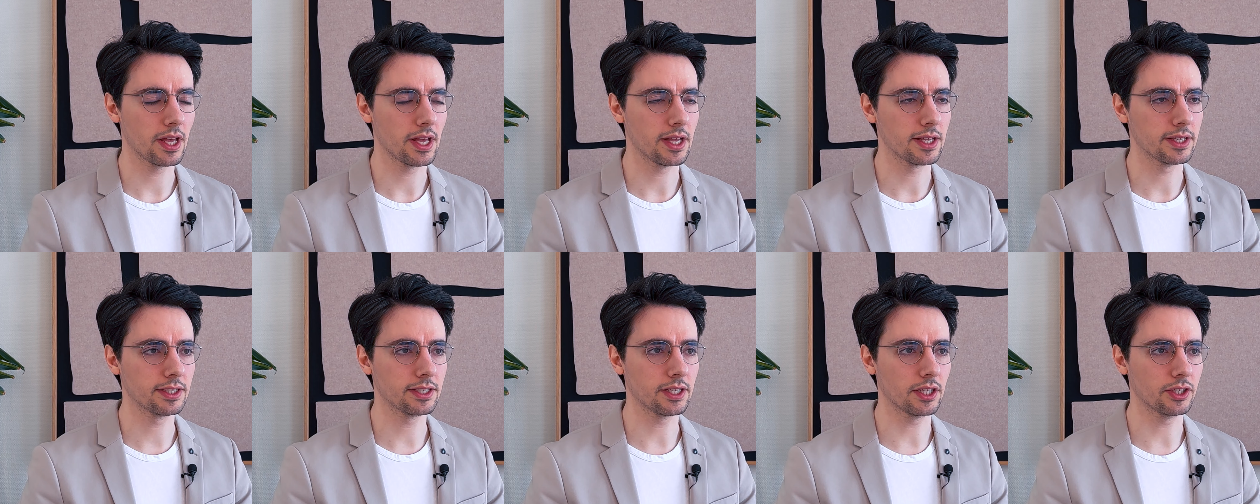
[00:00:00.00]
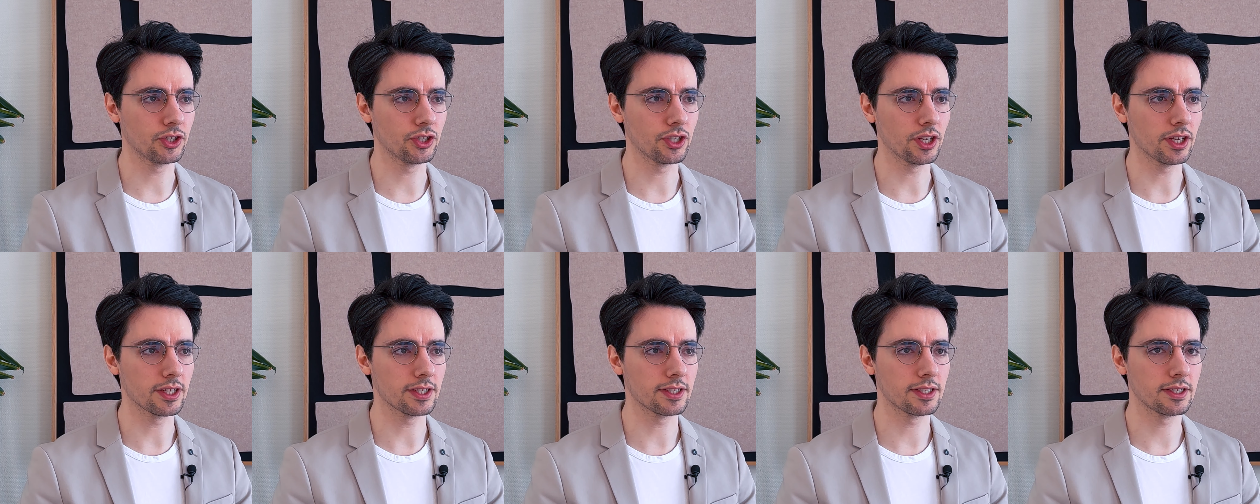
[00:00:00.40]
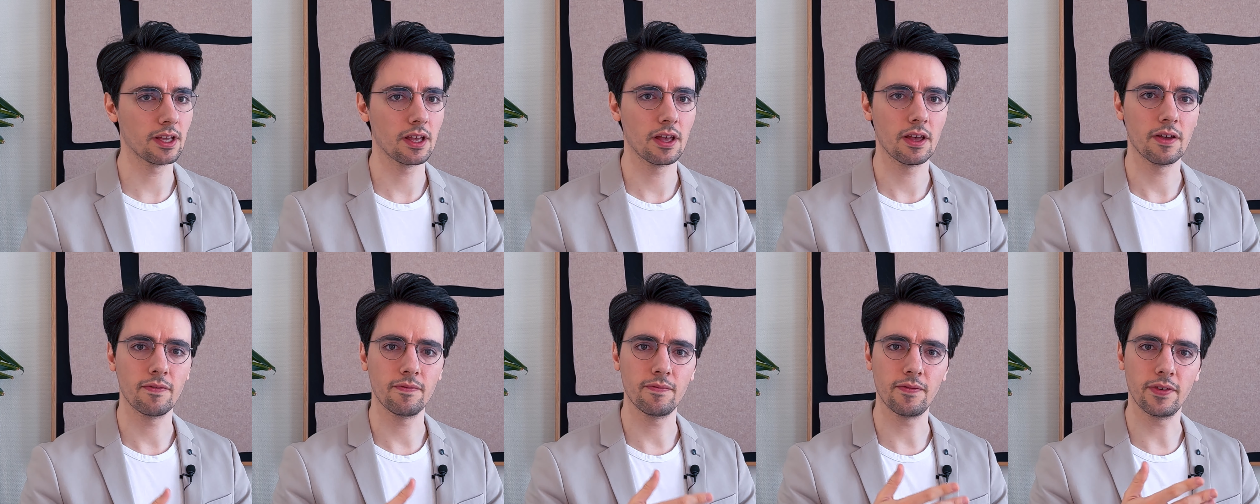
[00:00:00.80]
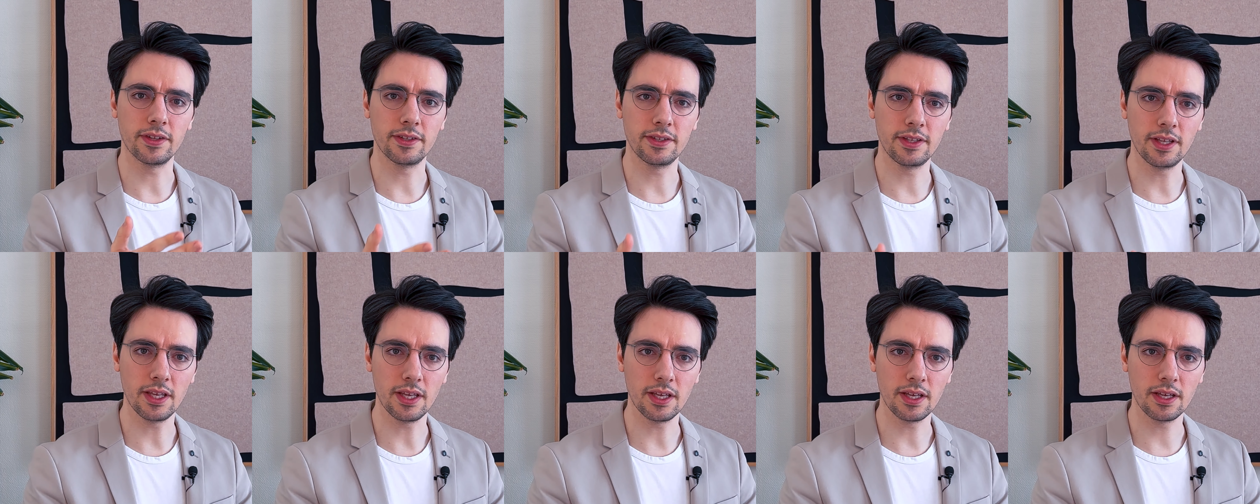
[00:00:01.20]
such as
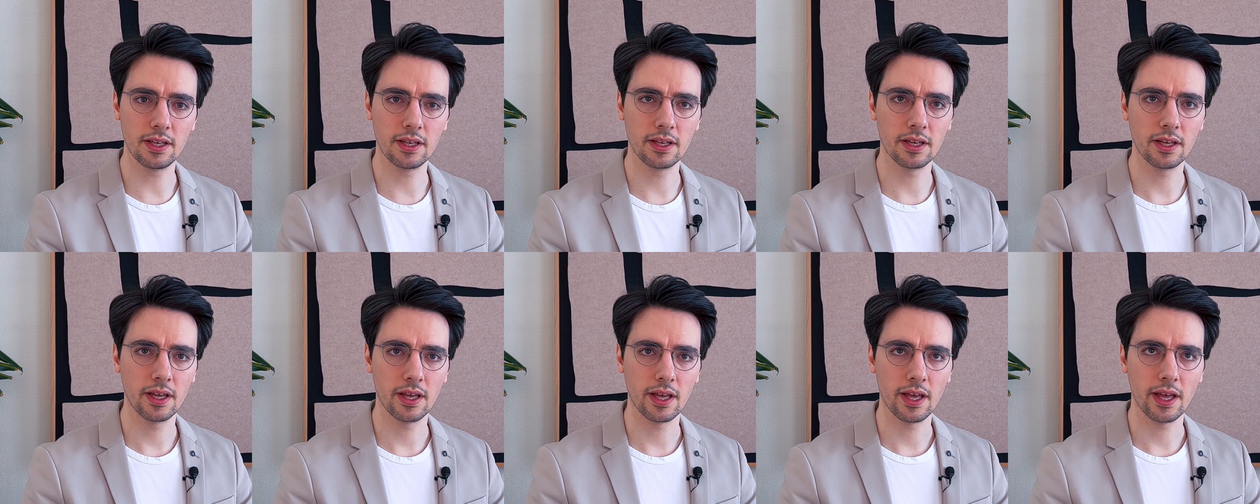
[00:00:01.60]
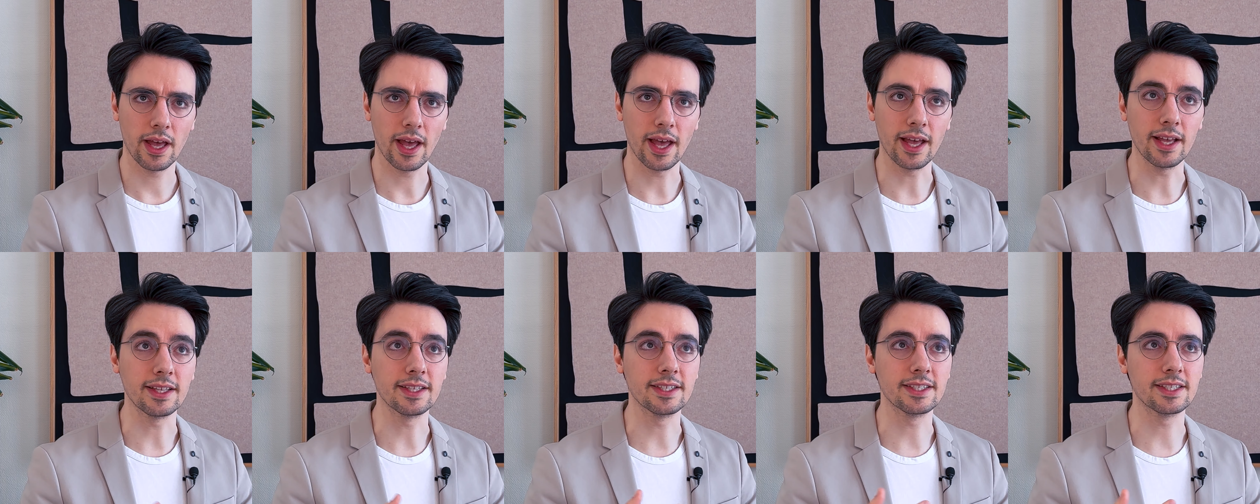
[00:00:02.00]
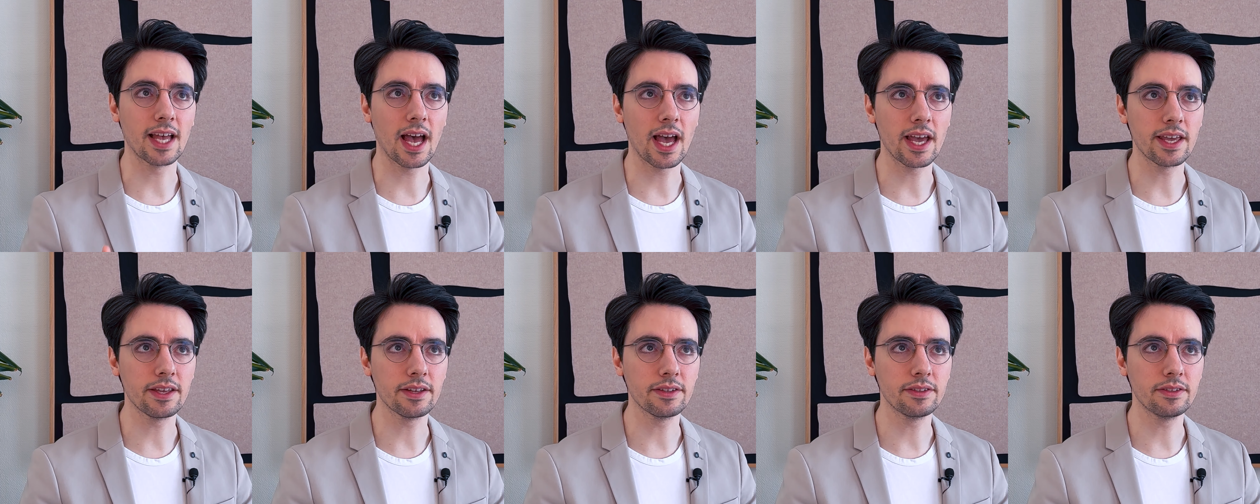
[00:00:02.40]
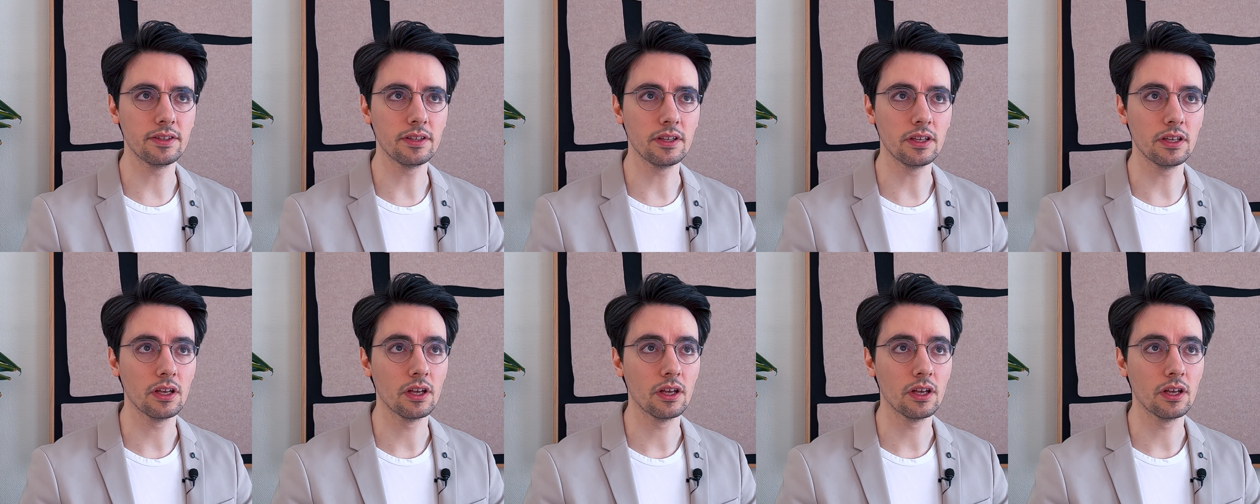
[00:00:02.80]
fatigue, anxiety,